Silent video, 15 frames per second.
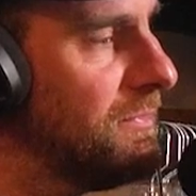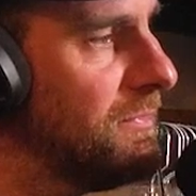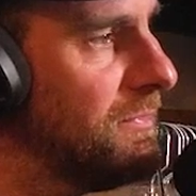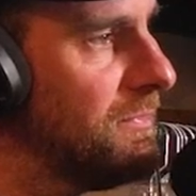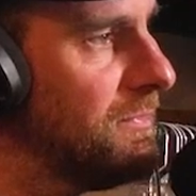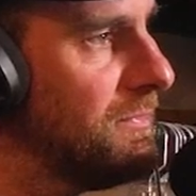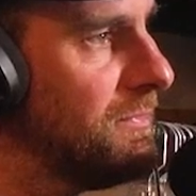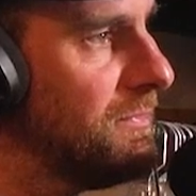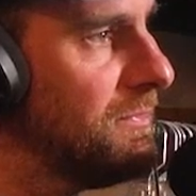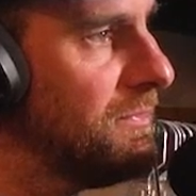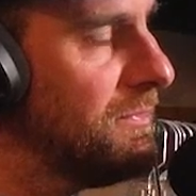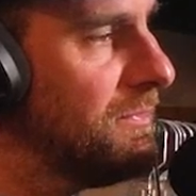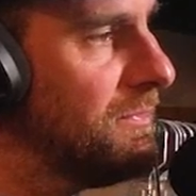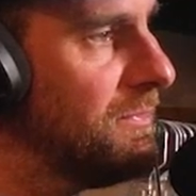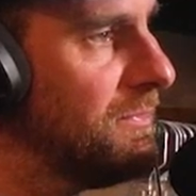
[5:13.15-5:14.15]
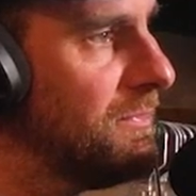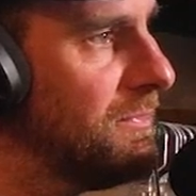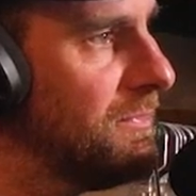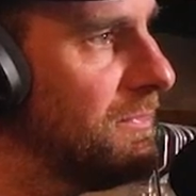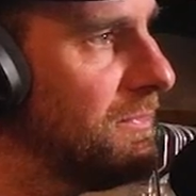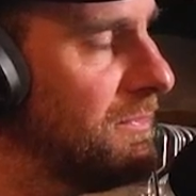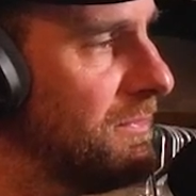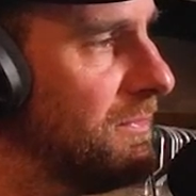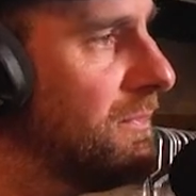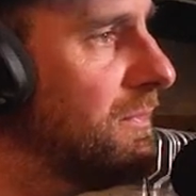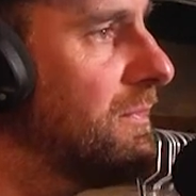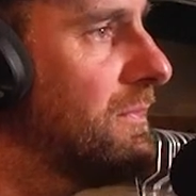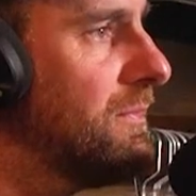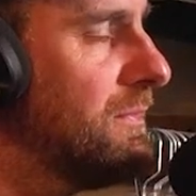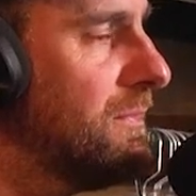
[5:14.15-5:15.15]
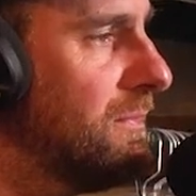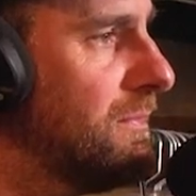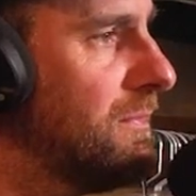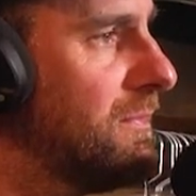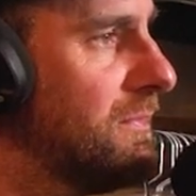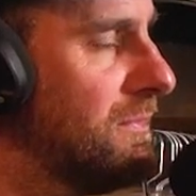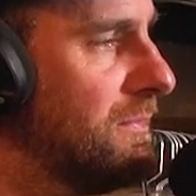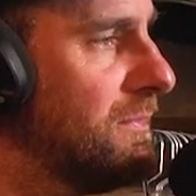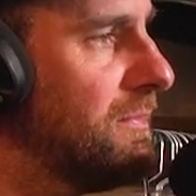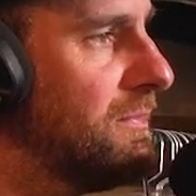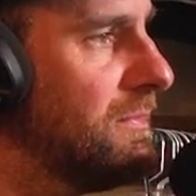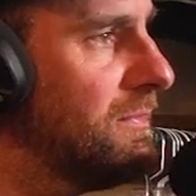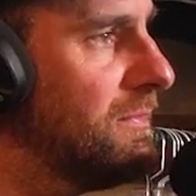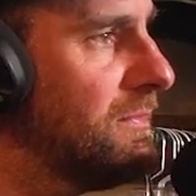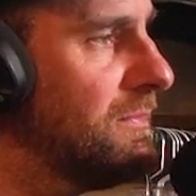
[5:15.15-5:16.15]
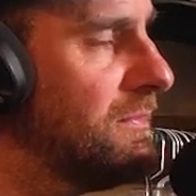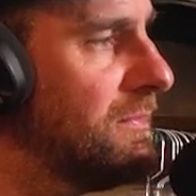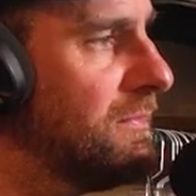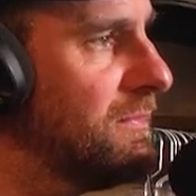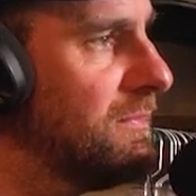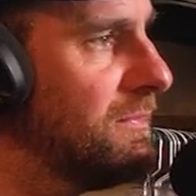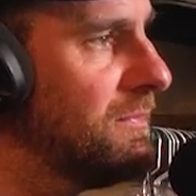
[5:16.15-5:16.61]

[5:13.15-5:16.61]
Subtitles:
(not speaking)